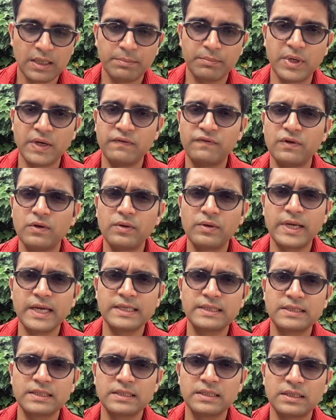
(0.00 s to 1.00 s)
But if you look
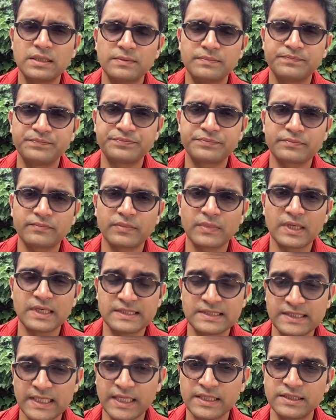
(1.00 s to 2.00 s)
at the
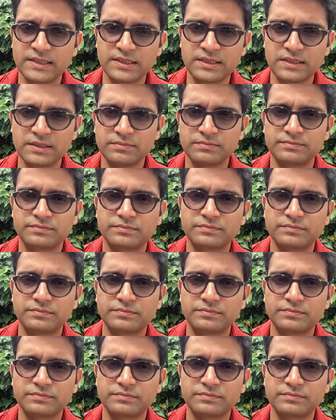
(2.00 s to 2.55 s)
sense,